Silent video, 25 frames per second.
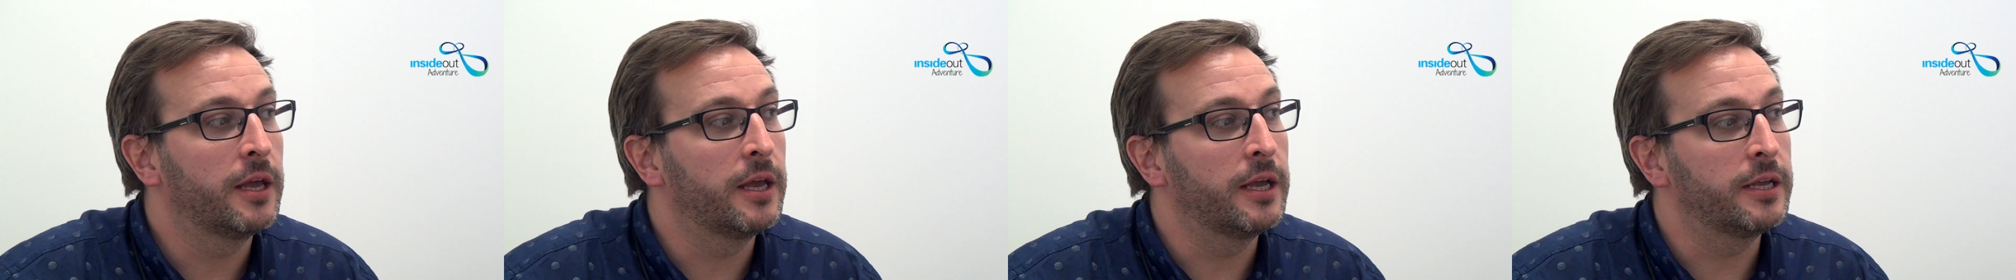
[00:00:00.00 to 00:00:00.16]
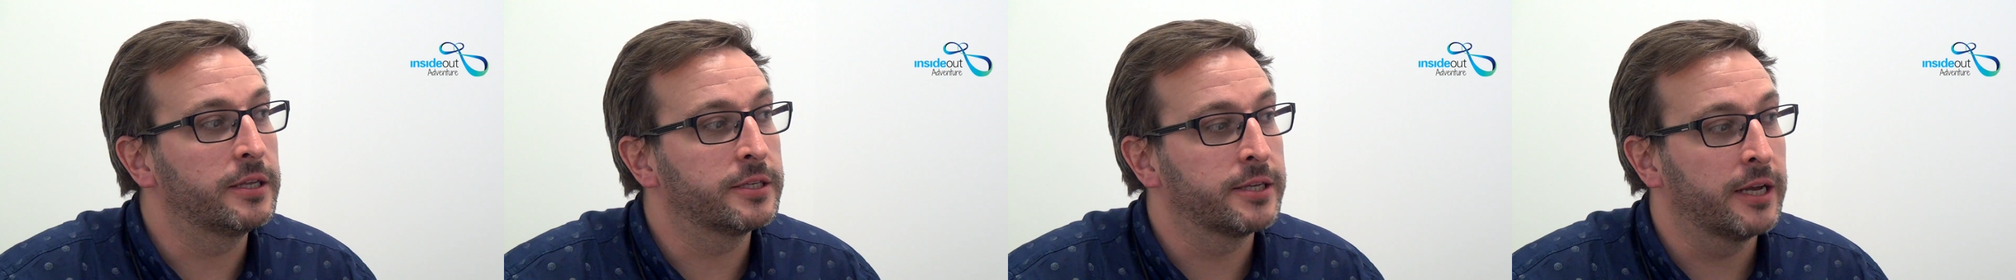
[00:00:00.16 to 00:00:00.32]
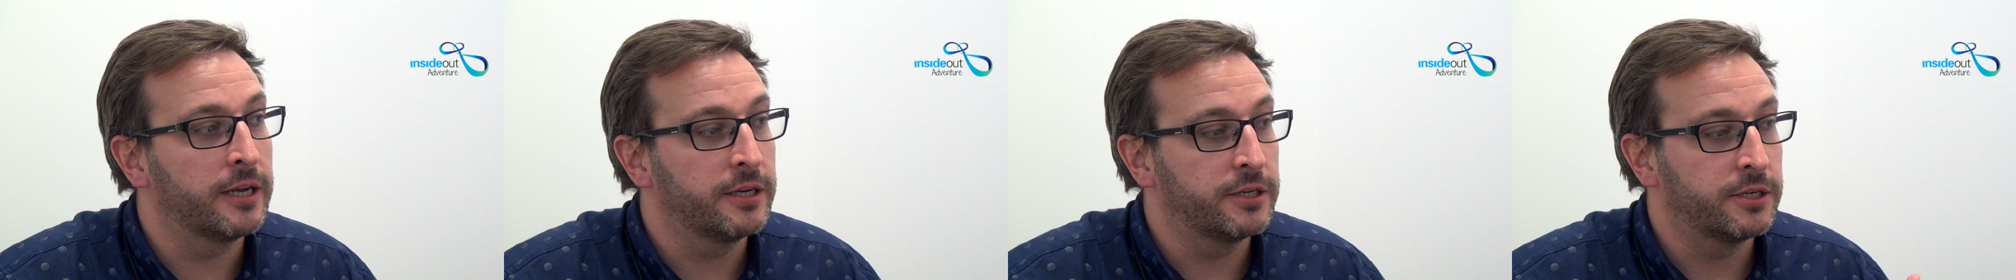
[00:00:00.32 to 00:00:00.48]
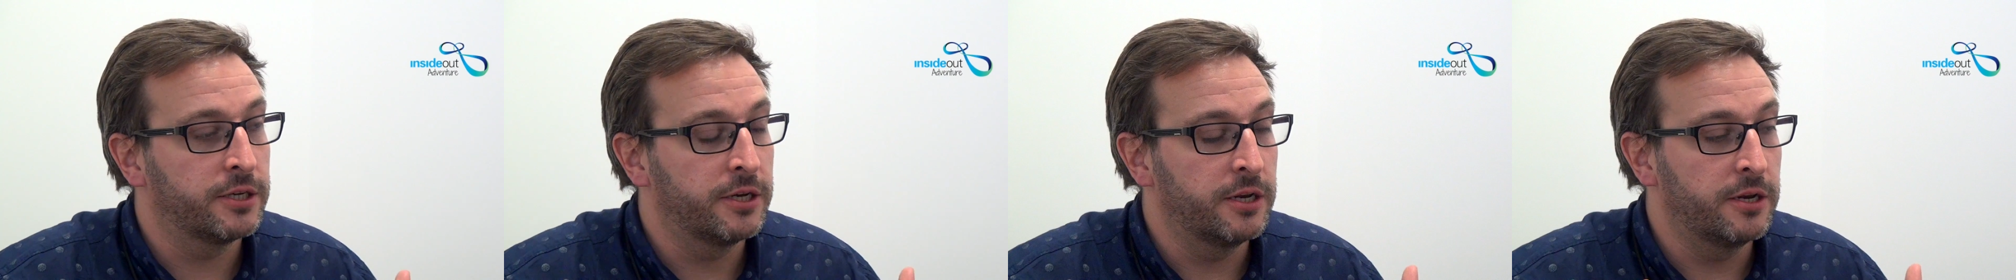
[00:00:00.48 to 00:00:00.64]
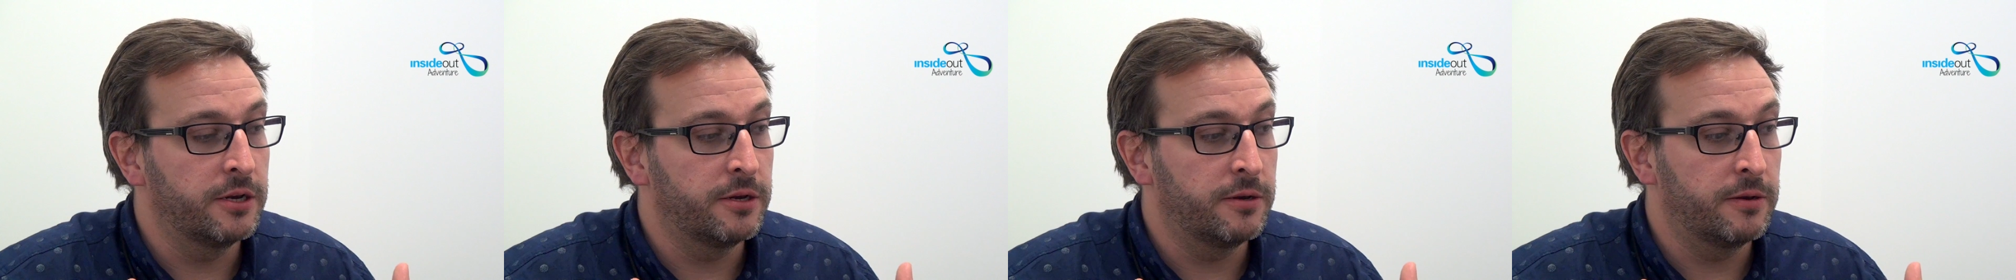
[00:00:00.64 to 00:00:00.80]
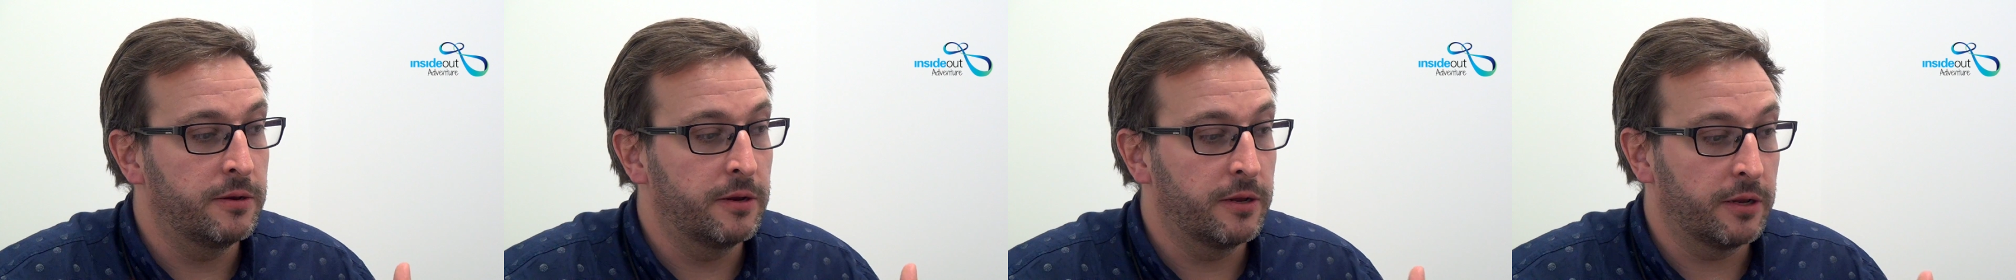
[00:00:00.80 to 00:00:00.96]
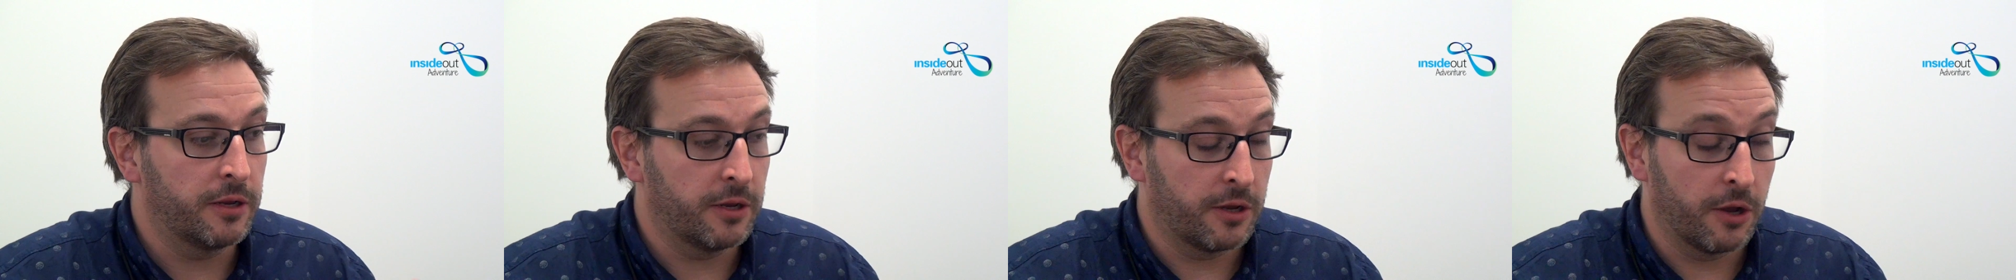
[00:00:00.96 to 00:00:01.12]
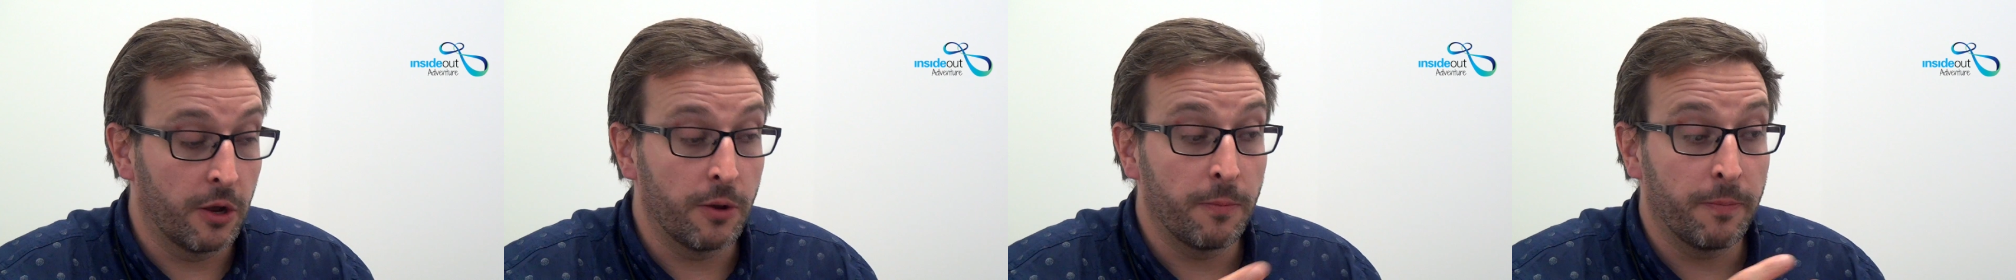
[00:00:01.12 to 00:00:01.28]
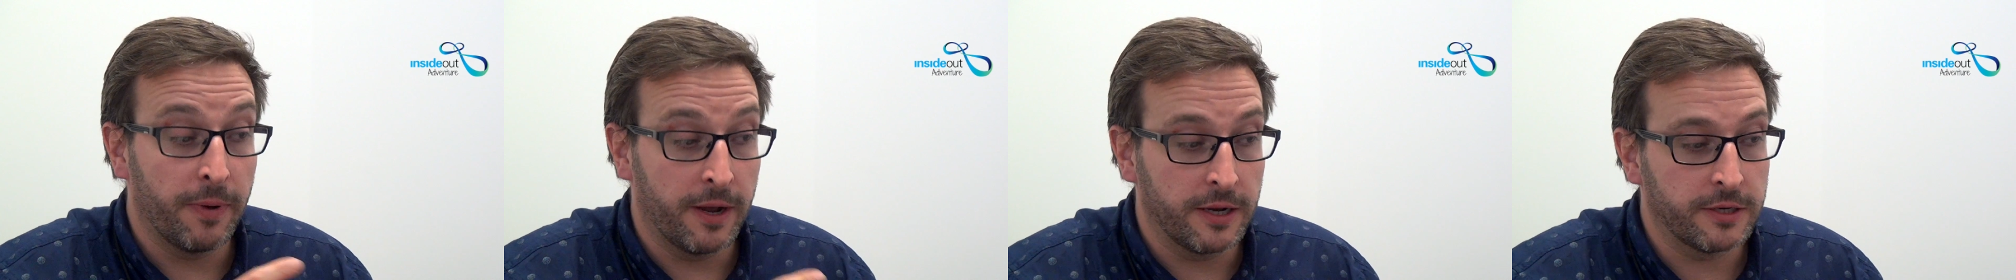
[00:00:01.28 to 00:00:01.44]
It's actually
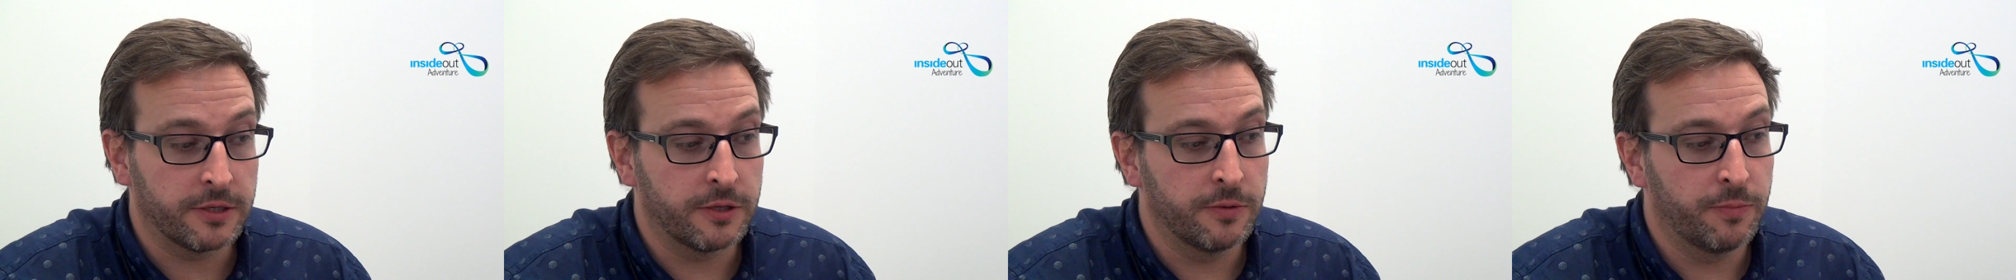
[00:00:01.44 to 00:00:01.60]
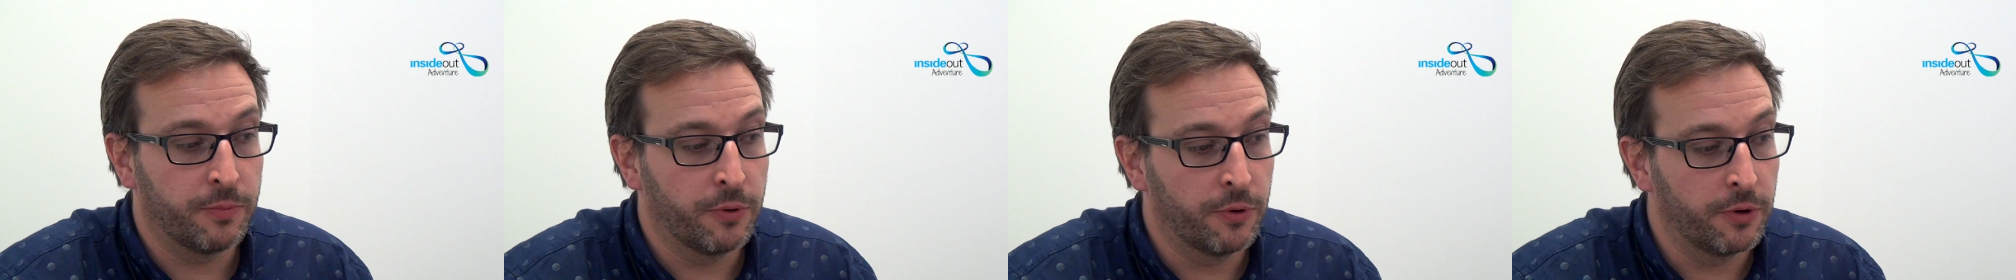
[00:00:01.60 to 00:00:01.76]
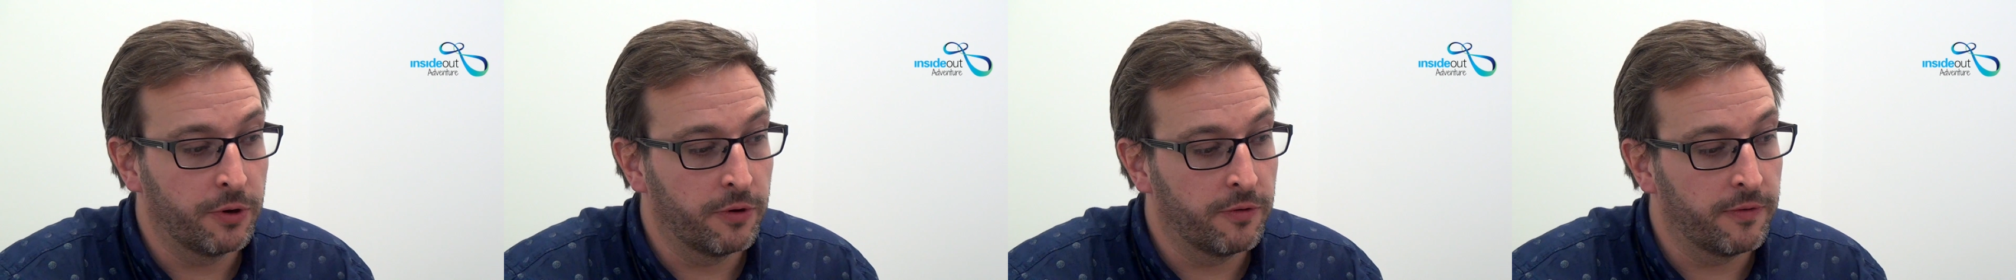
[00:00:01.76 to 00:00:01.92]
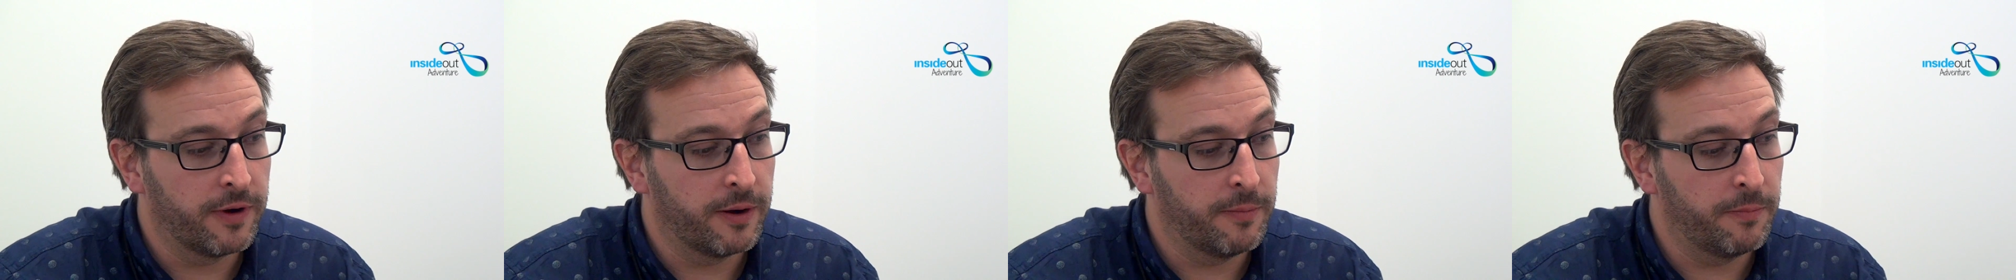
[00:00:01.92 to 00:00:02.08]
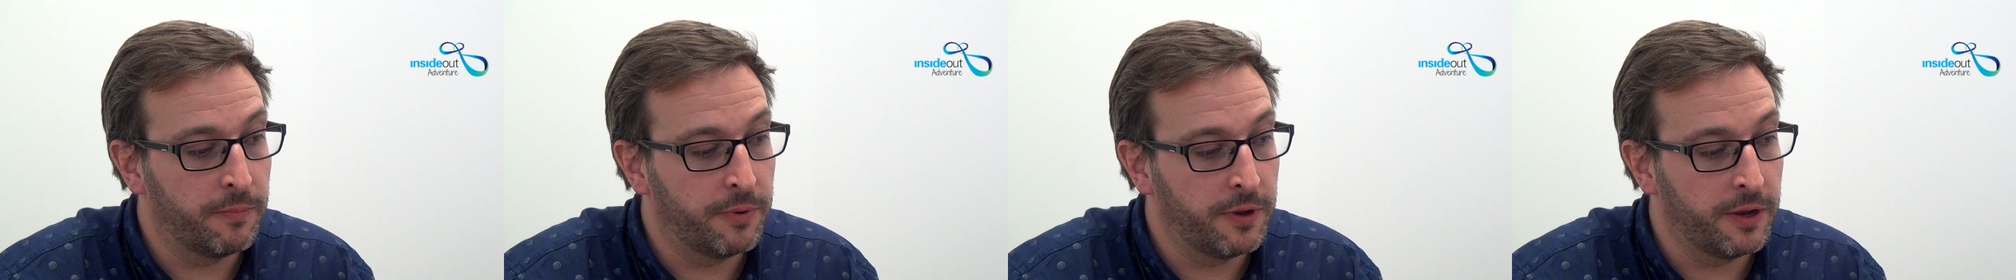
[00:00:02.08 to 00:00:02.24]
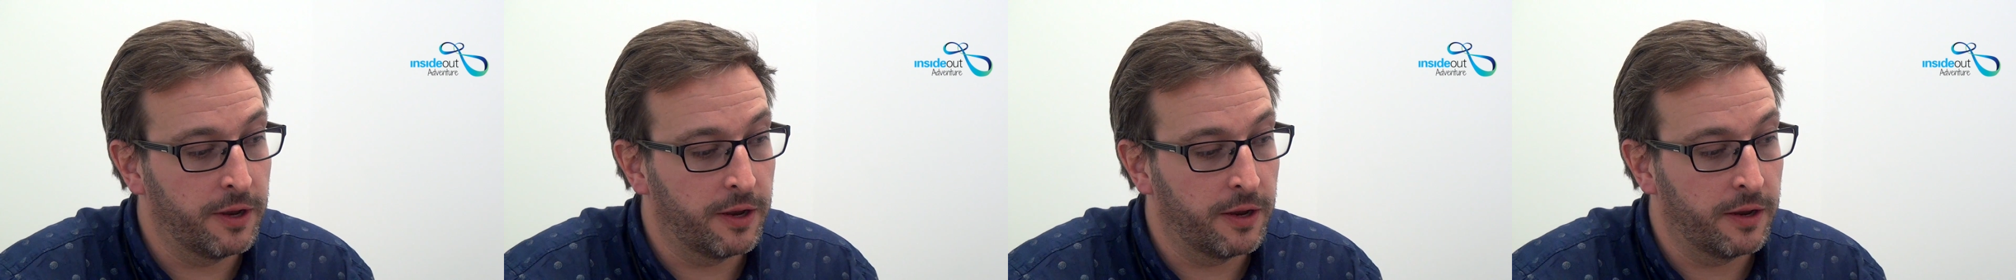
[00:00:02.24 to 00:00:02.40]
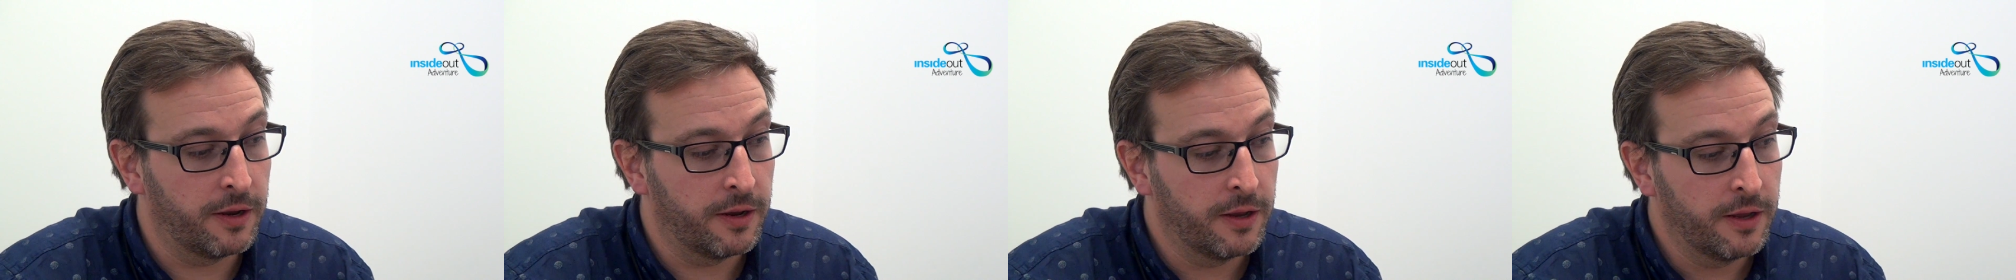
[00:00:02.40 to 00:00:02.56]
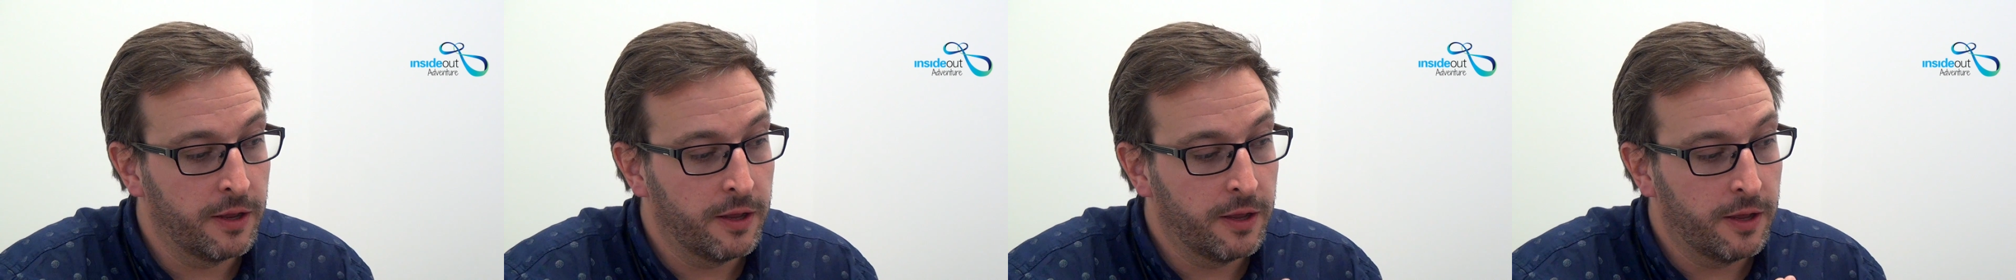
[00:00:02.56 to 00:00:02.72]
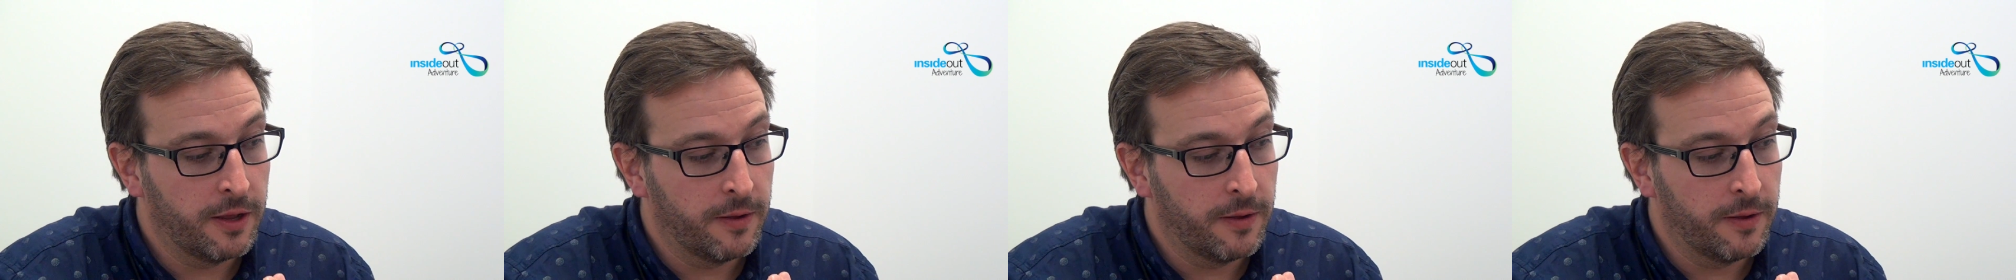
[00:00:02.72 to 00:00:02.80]
going back to the point around being